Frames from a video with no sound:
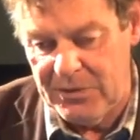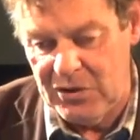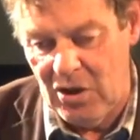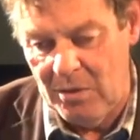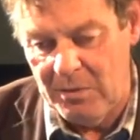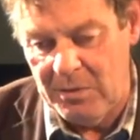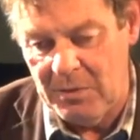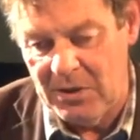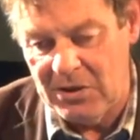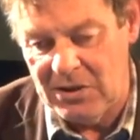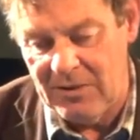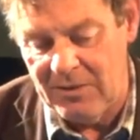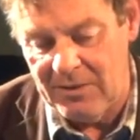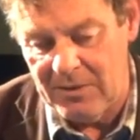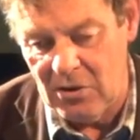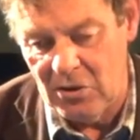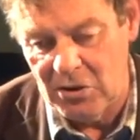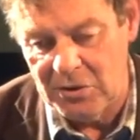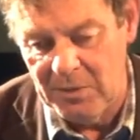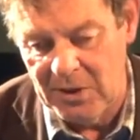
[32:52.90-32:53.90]
German ones are, of
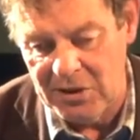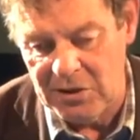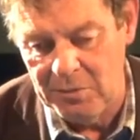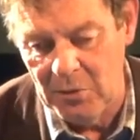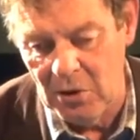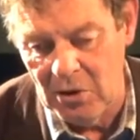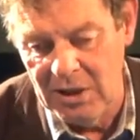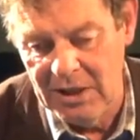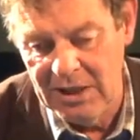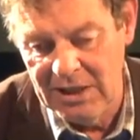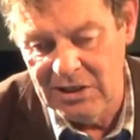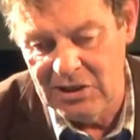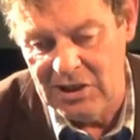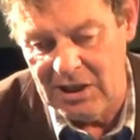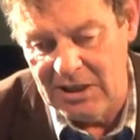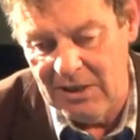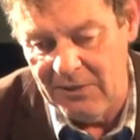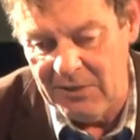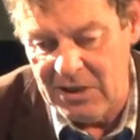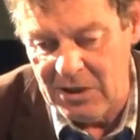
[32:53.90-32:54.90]
course, much more
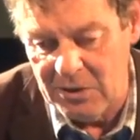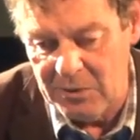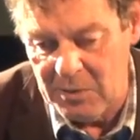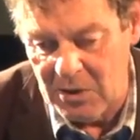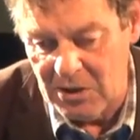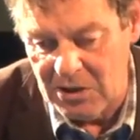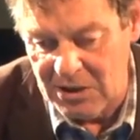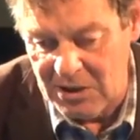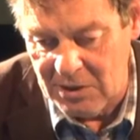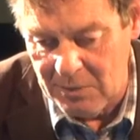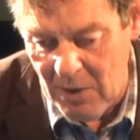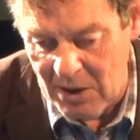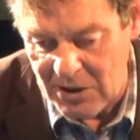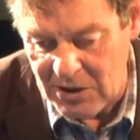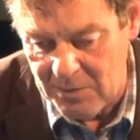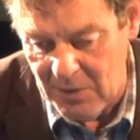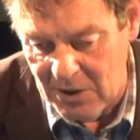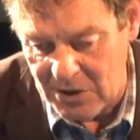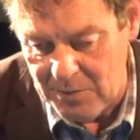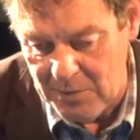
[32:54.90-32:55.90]
significant because it's a
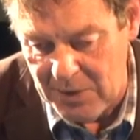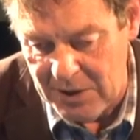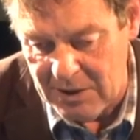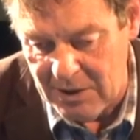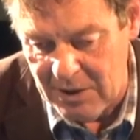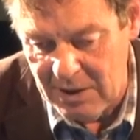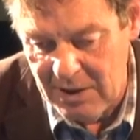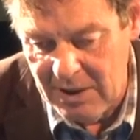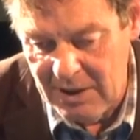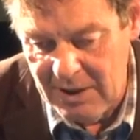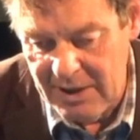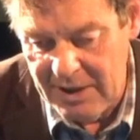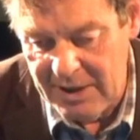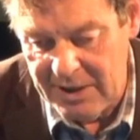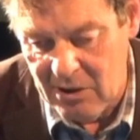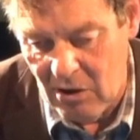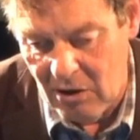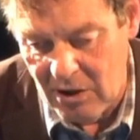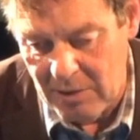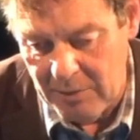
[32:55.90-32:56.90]
much, much bigger
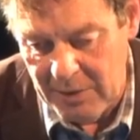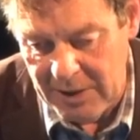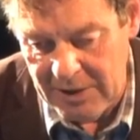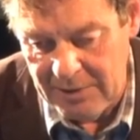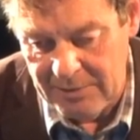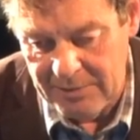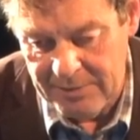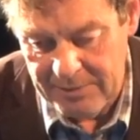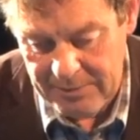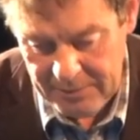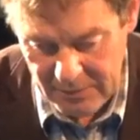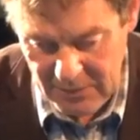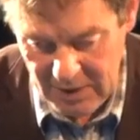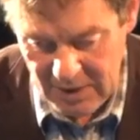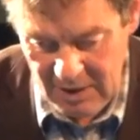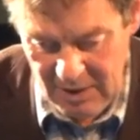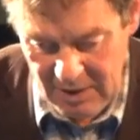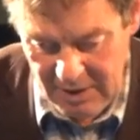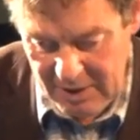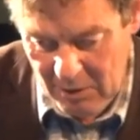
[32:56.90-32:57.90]
economy.
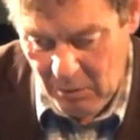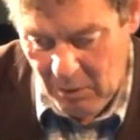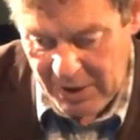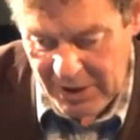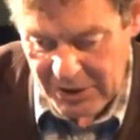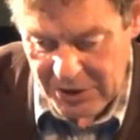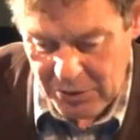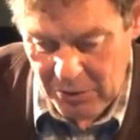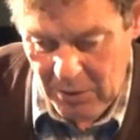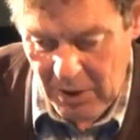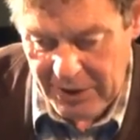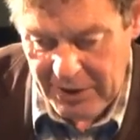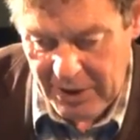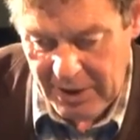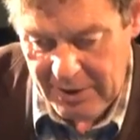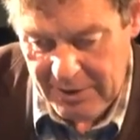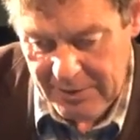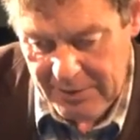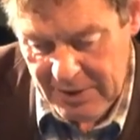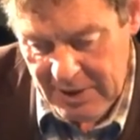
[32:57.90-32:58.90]
And there are one or two
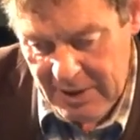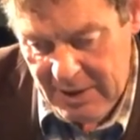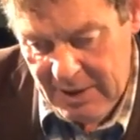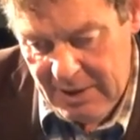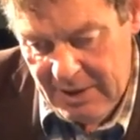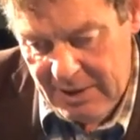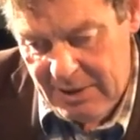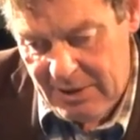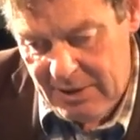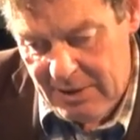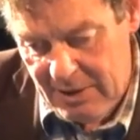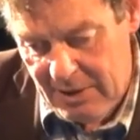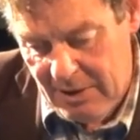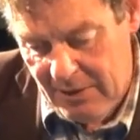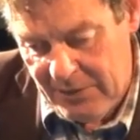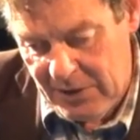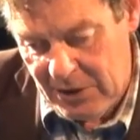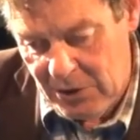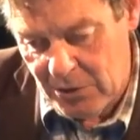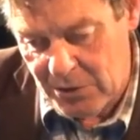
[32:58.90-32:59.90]
other
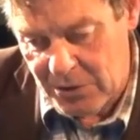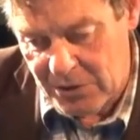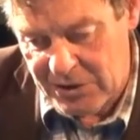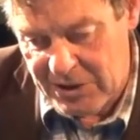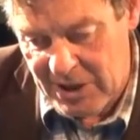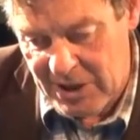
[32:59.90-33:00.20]
of the usual